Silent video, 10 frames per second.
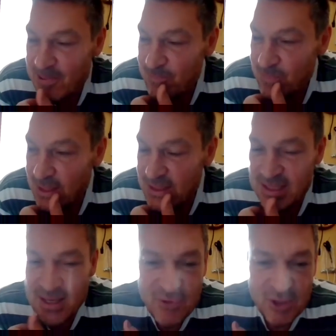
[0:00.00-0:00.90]
He said,
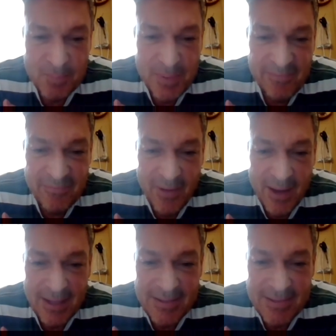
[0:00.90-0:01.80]
"I've just been
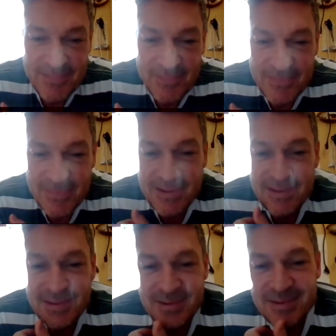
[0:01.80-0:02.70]
fired."
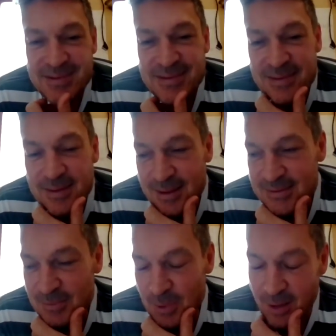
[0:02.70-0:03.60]
I
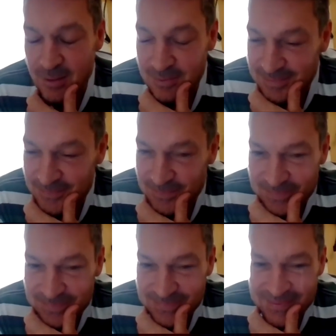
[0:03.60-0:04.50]
said, "What?"
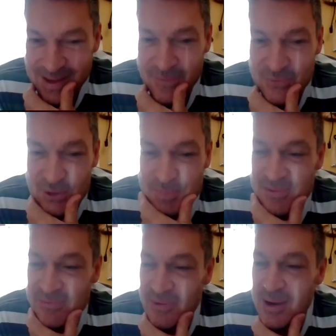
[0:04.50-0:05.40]
"I've just been
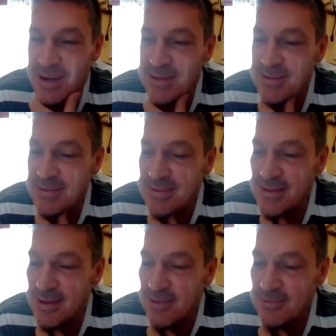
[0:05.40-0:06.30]
fired."
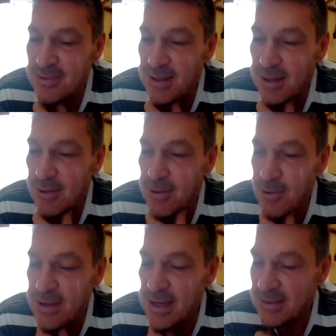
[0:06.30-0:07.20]
So, I went,
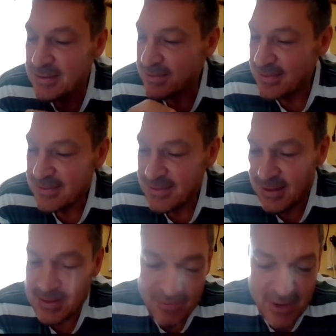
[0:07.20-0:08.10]
okay.
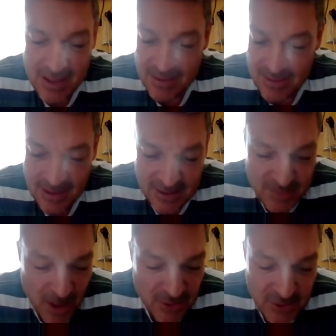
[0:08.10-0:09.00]
And I
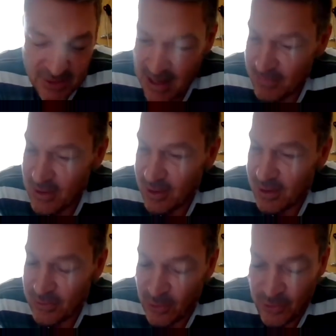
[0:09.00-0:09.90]
spoke to Graham Carr,
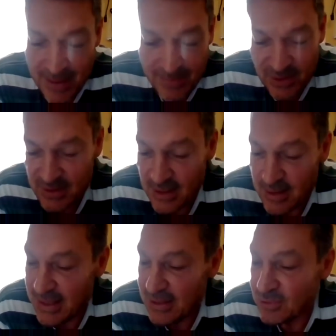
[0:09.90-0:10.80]
Northampton, said the
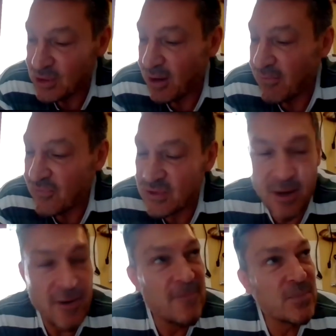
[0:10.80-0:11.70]
deal's off.
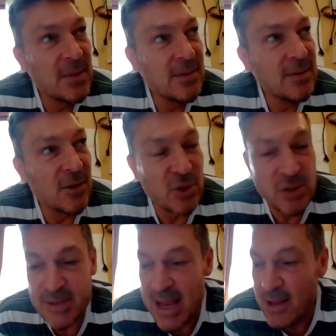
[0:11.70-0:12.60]
So I was on a
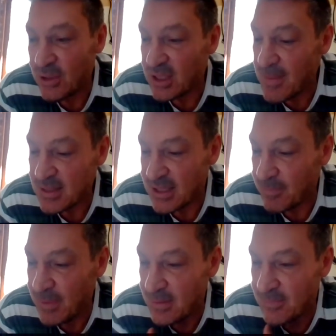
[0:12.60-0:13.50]
down. You can imagine I've
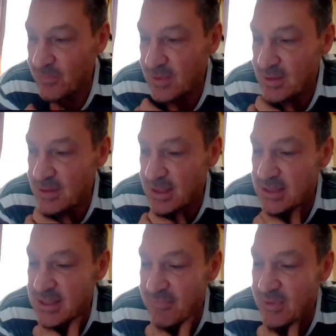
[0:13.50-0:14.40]
been
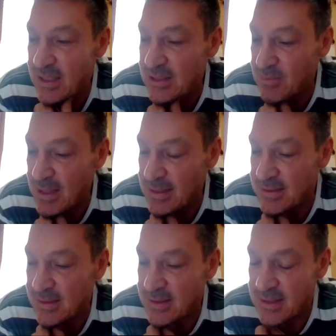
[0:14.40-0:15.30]
6-7 years waiting
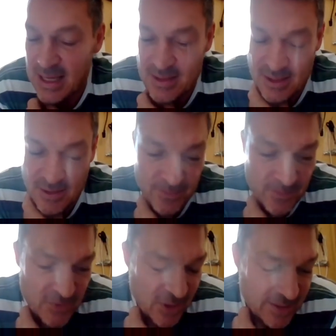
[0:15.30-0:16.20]
to get to the,
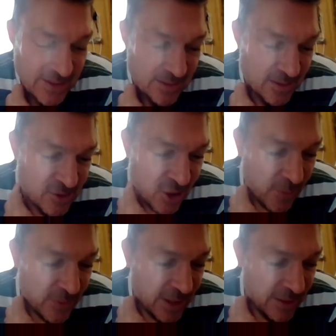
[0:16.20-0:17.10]
trying to get to the top.
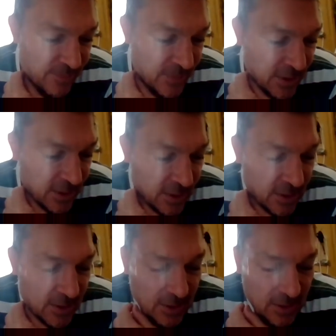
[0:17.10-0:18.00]
And then,
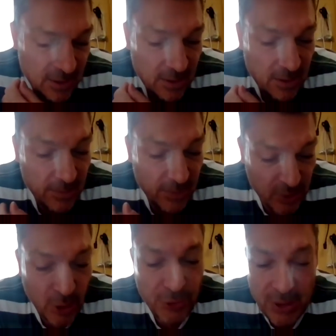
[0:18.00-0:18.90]
but the
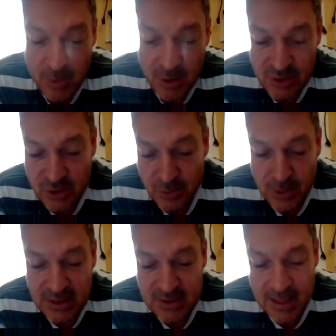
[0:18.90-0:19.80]
good thing was, 2
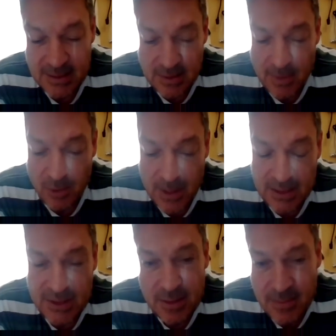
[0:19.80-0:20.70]
weeks later, Mel
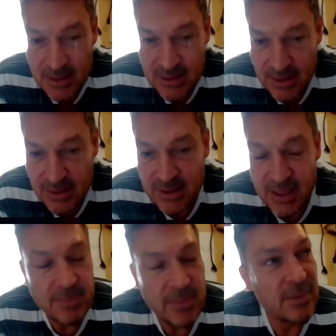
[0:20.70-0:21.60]
Machin and Man City
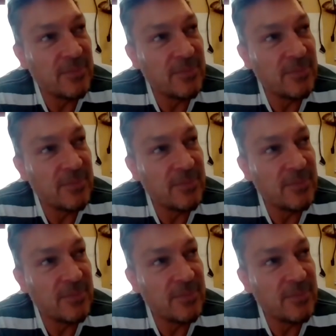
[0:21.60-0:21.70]
came in.